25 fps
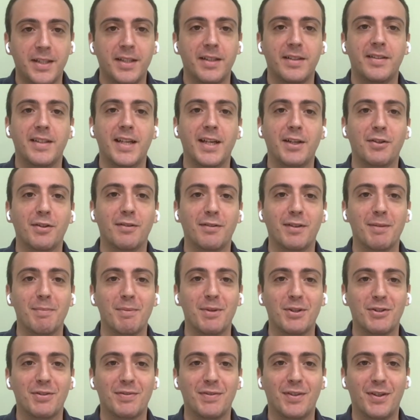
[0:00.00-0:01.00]
Thank you very
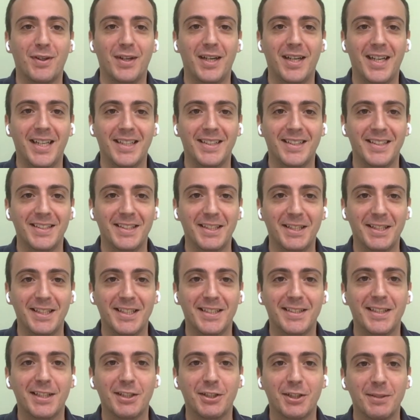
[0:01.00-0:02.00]
much for attending this
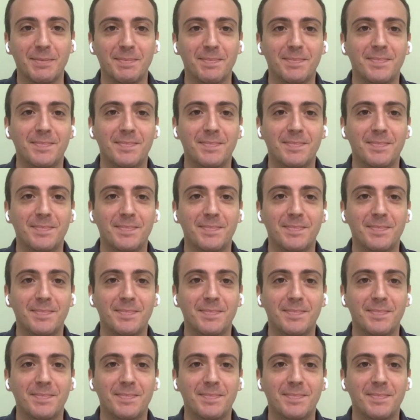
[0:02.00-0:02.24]
session.